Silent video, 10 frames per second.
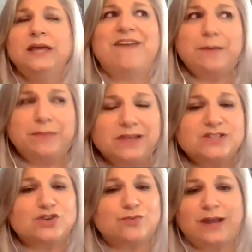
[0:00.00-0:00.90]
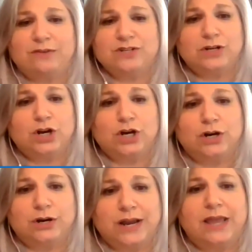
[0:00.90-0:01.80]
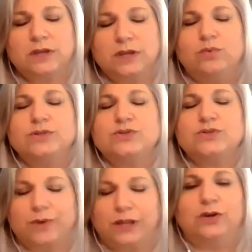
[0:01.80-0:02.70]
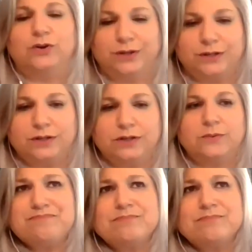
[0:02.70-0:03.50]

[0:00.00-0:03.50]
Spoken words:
Family surrounded her. He was really good.